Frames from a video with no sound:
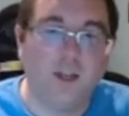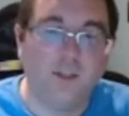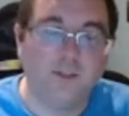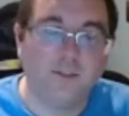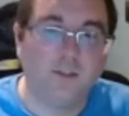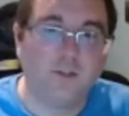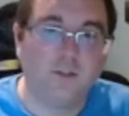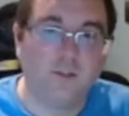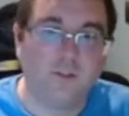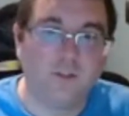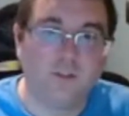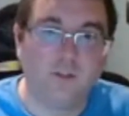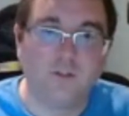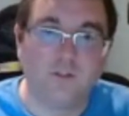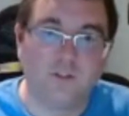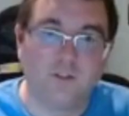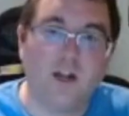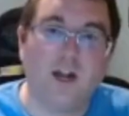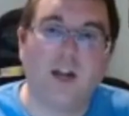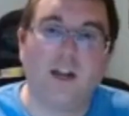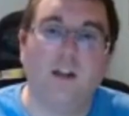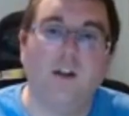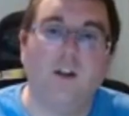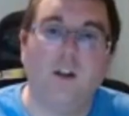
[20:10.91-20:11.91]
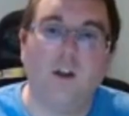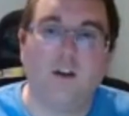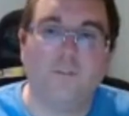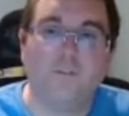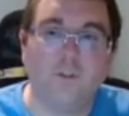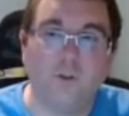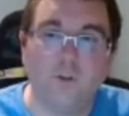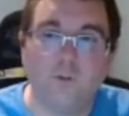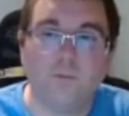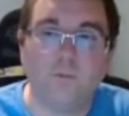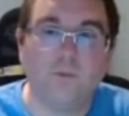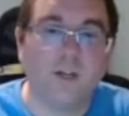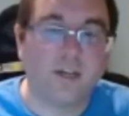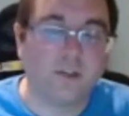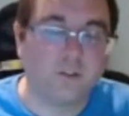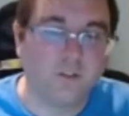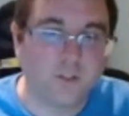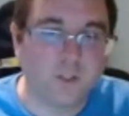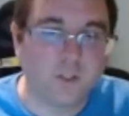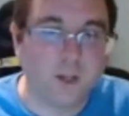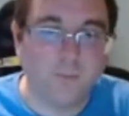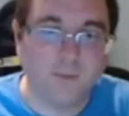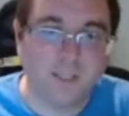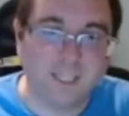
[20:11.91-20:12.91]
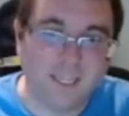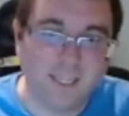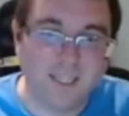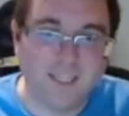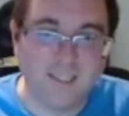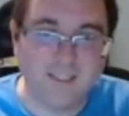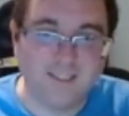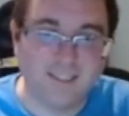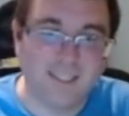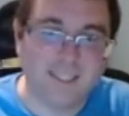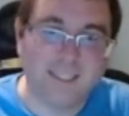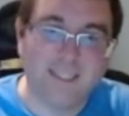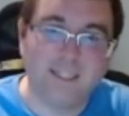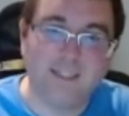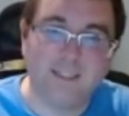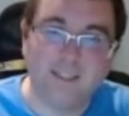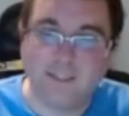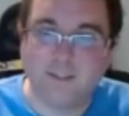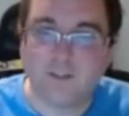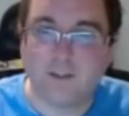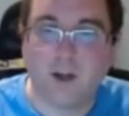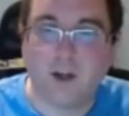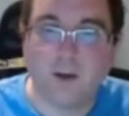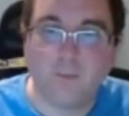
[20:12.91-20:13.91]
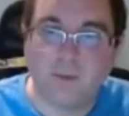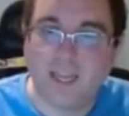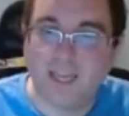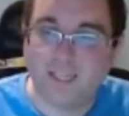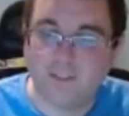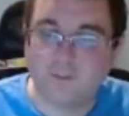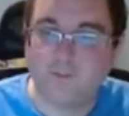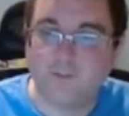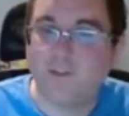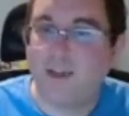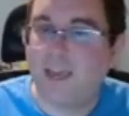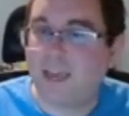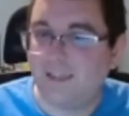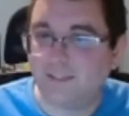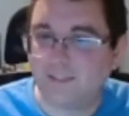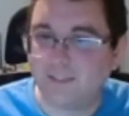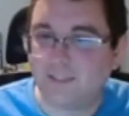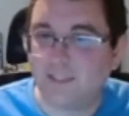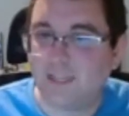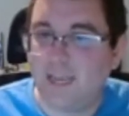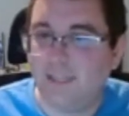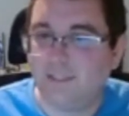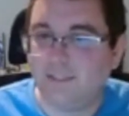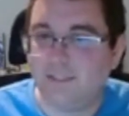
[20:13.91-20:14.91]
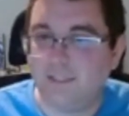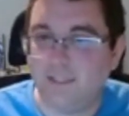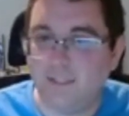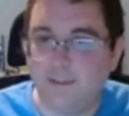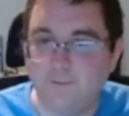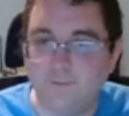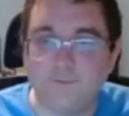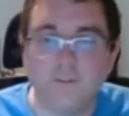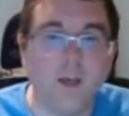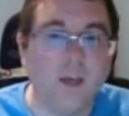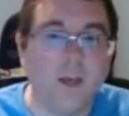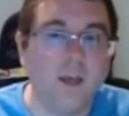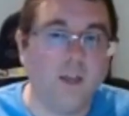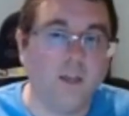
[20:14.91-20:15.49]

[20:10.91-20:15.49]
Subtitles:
there's not enough new players coming in to eat these up as fast as if,